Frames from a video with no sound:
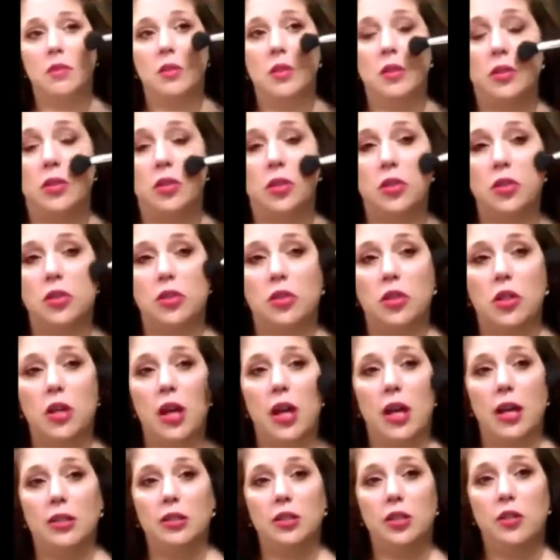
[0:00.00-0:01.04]
I was just gonna
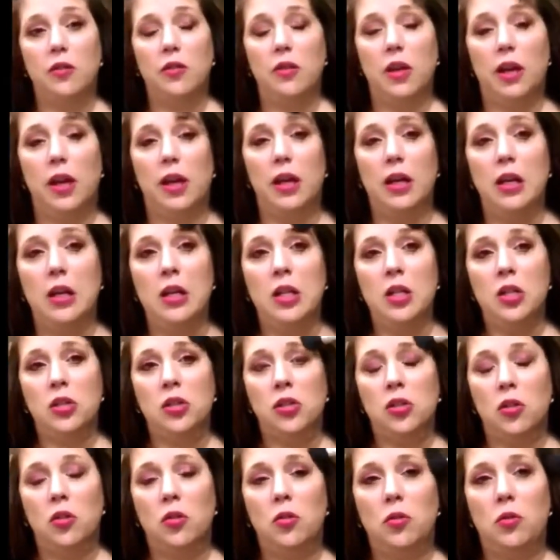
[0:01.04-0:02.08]
ask you that.
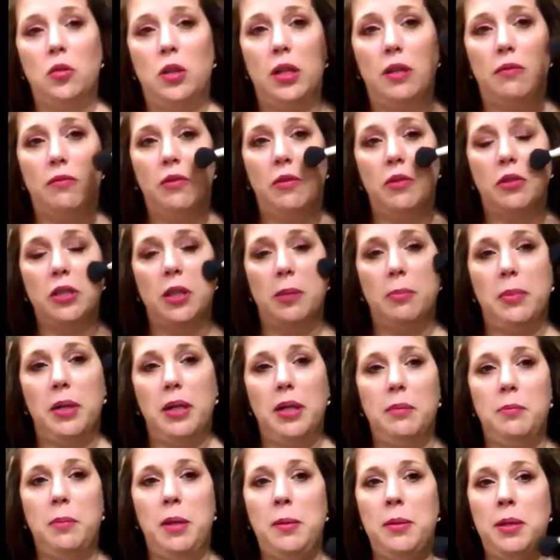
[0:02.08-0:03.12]
So like for
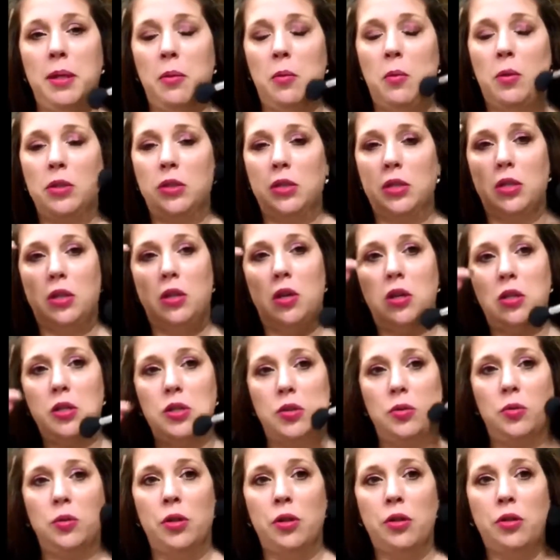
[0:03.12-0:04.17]
somebody maybe that wants to
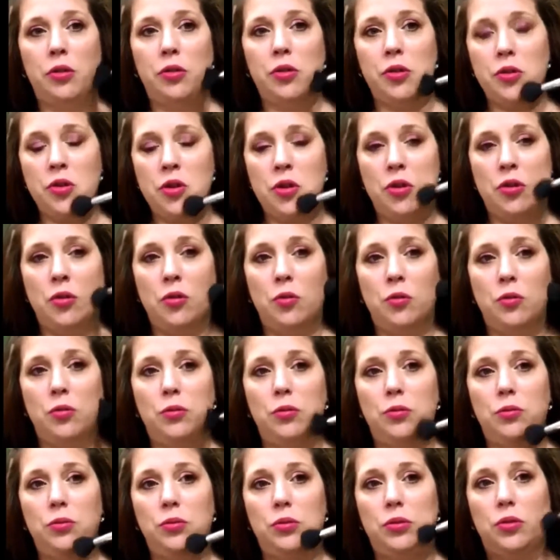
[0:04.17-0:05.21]
contour their
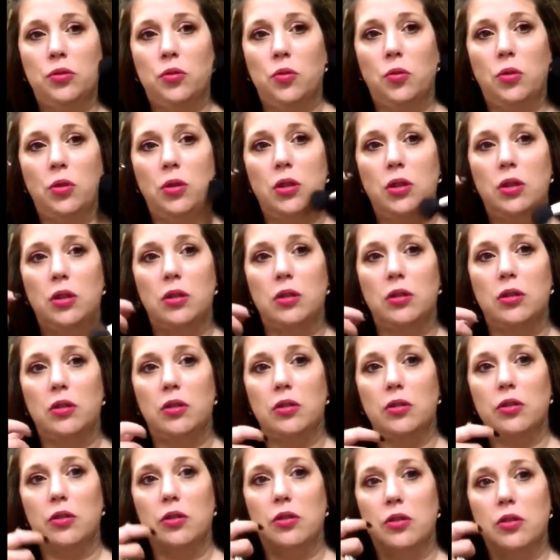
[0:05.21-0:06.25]
nose or
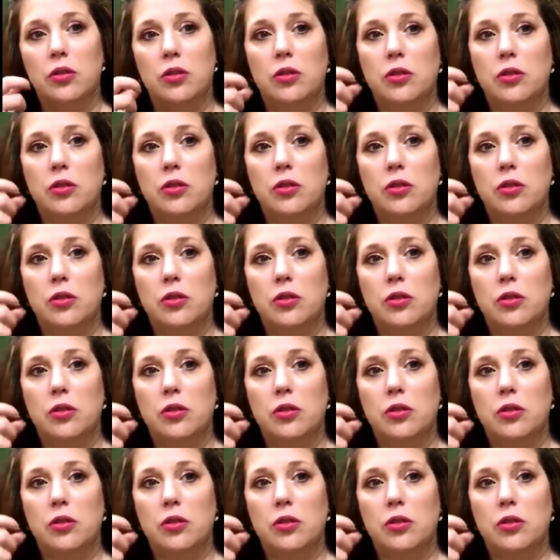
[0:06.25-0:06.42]
to